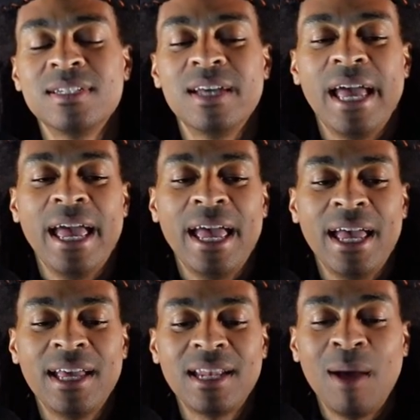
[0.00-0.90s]

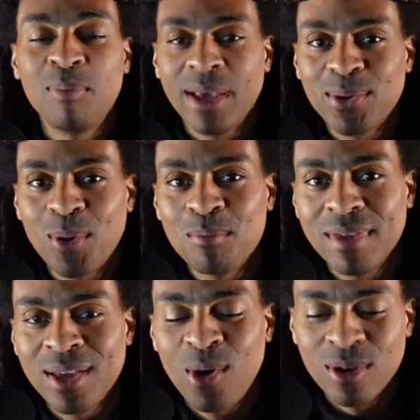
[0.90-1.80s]
And I plan on
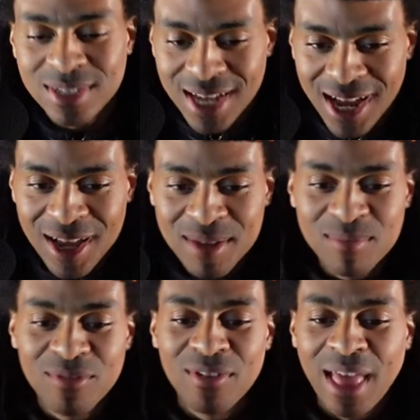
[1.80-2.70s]
being on time
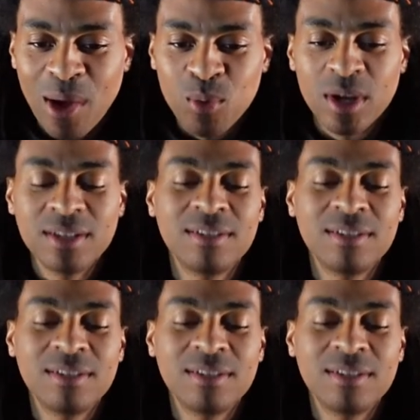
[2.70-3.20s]
for that one.